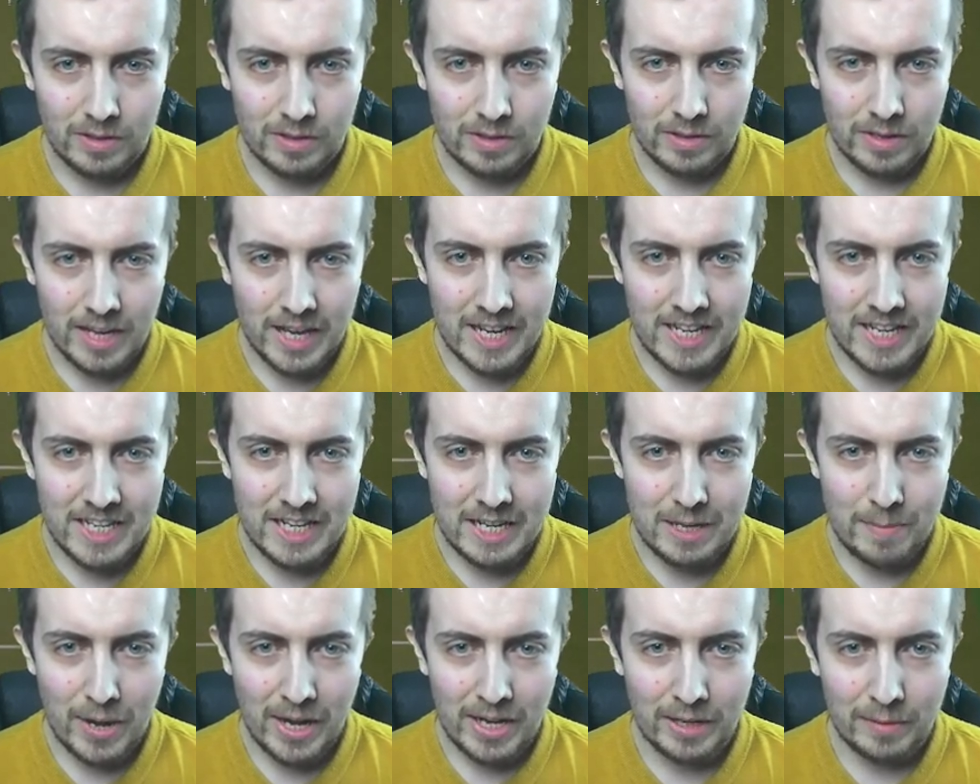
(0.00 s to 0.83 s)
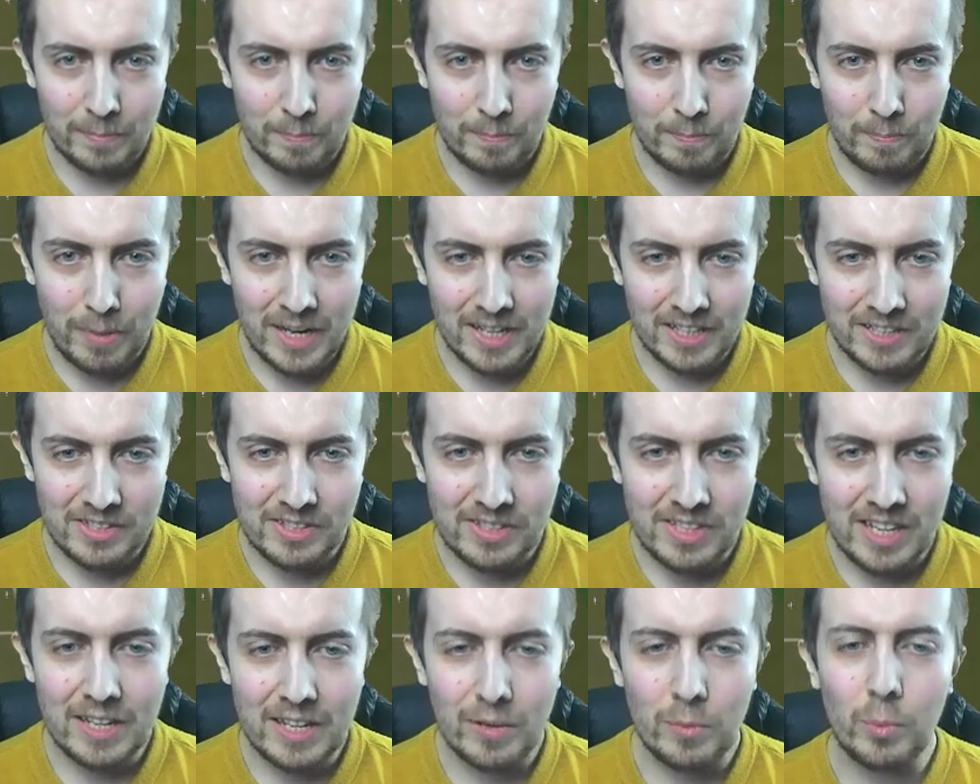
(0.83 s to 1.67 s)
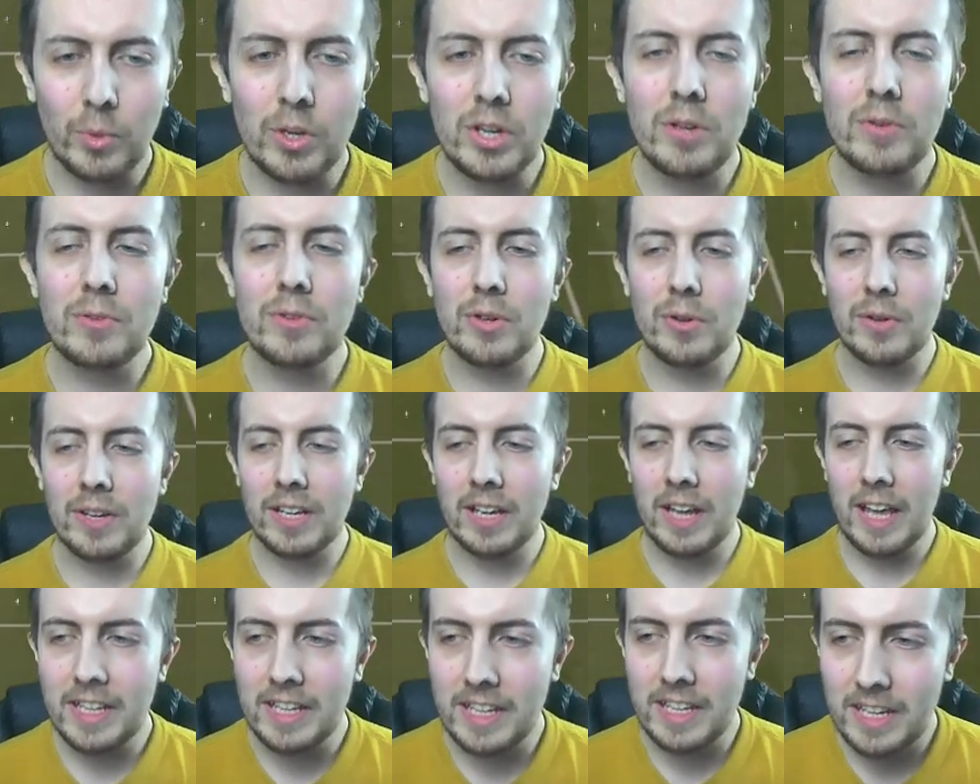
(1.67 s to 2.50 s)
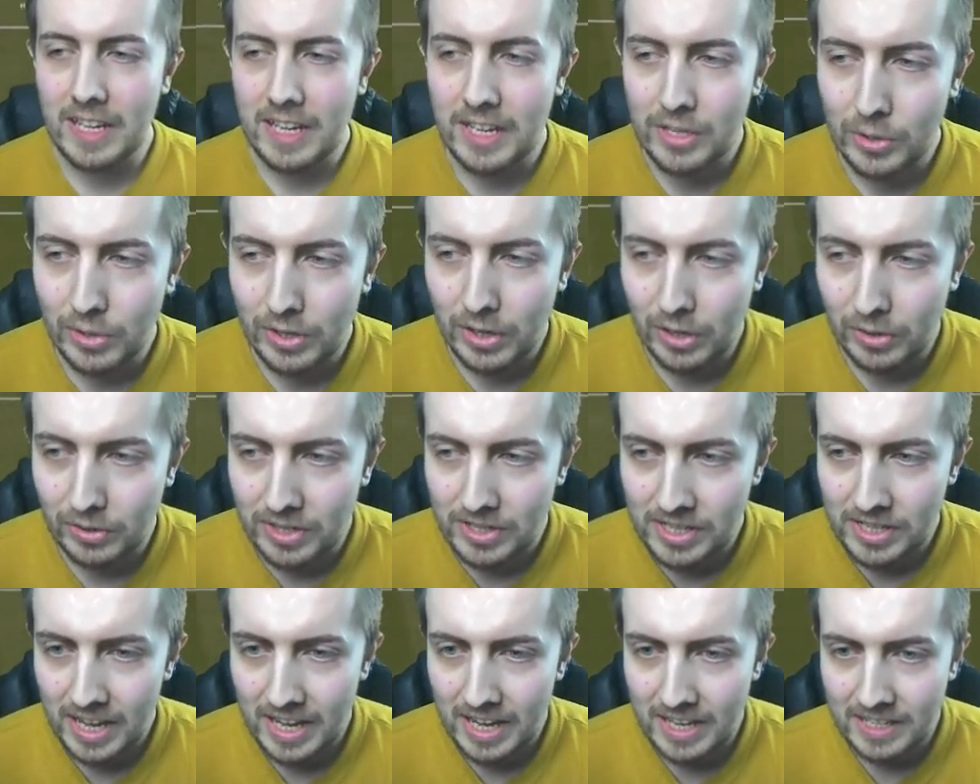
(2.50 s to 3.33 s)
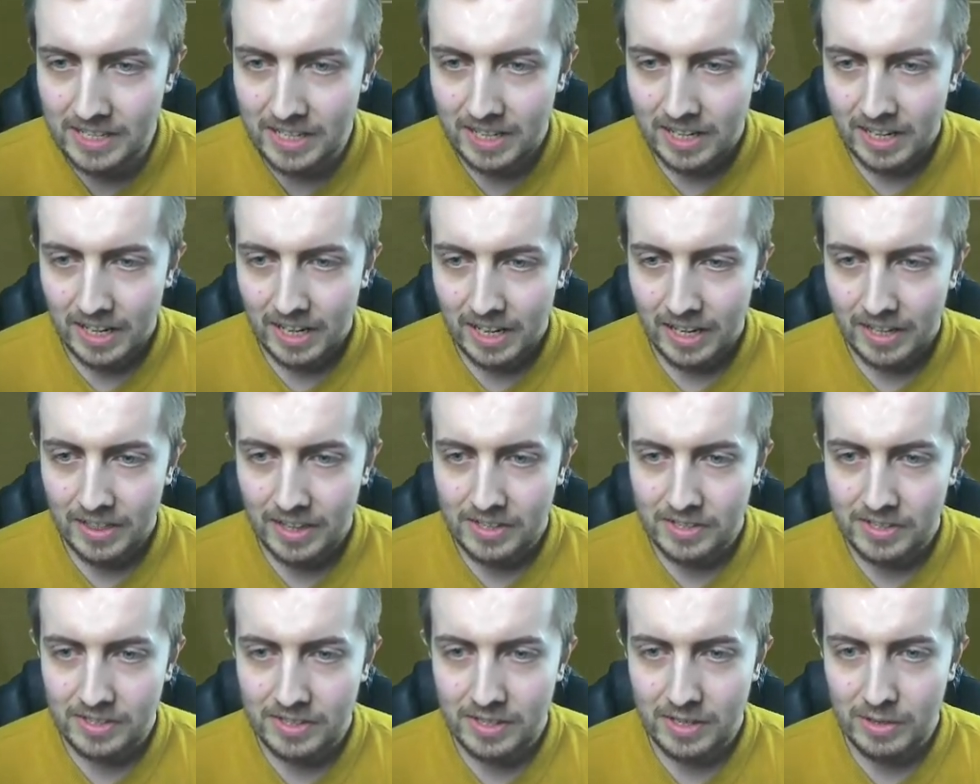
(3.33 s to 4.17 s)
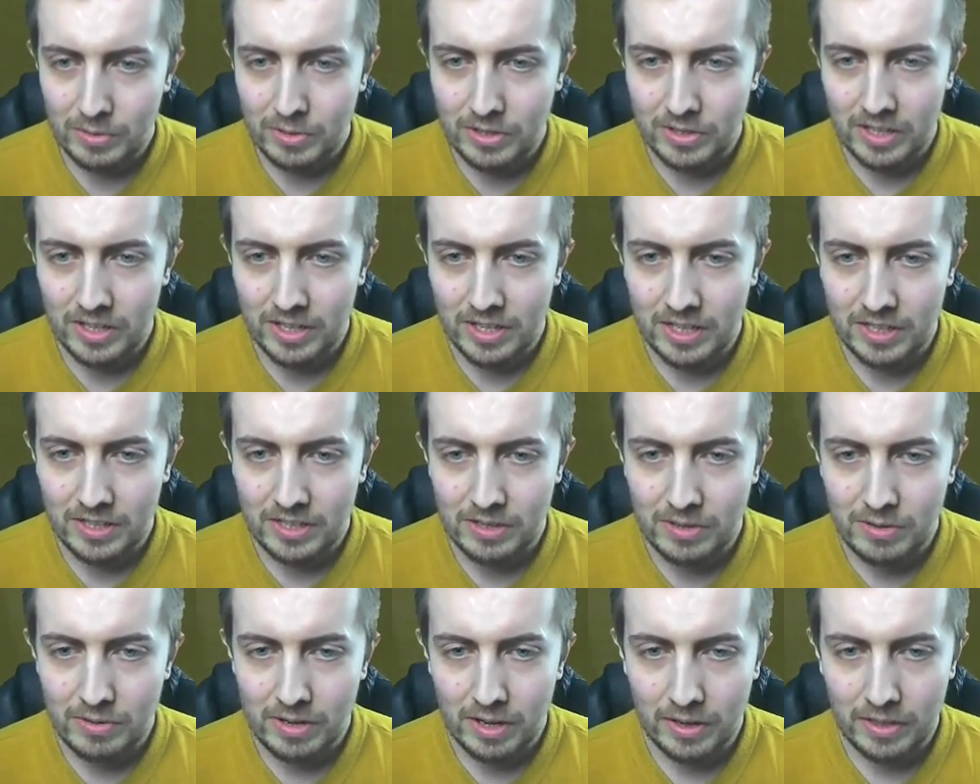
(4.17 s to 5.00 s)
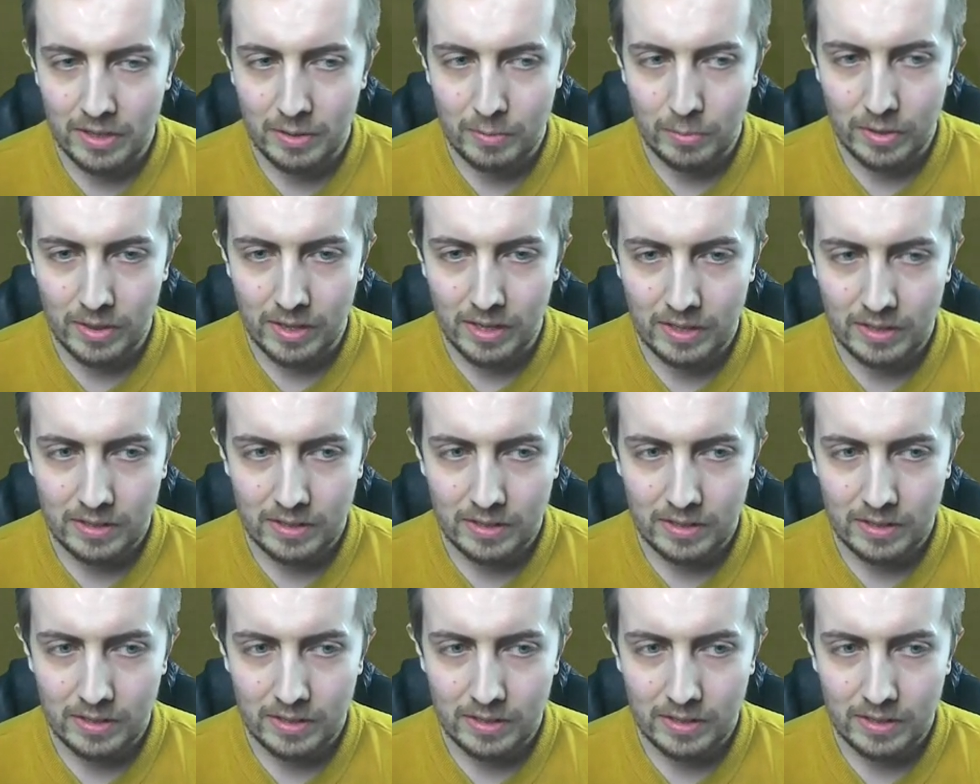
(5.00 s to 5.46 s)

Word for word: Eddie, back back stick. What are you doing? Eddie, he took it on his head and then still decided to do nothing with it.